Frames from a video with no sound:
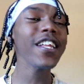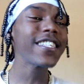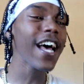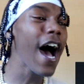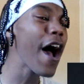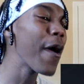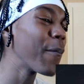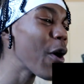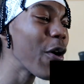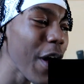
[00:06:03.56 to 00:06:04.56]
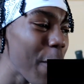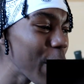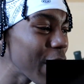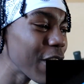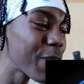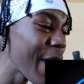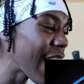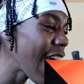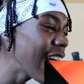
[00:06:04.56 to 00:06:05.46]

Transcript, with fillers: the time, bro, a couple years back.